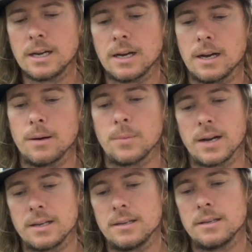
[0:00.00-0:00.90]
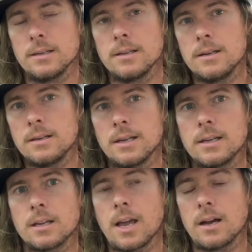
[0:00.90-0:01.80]
I did take
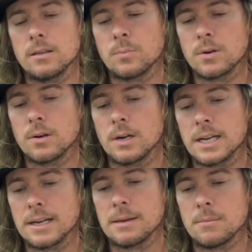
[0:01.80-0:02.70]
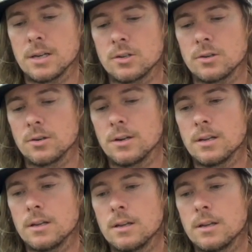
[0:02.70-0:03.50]
a caliper and I measured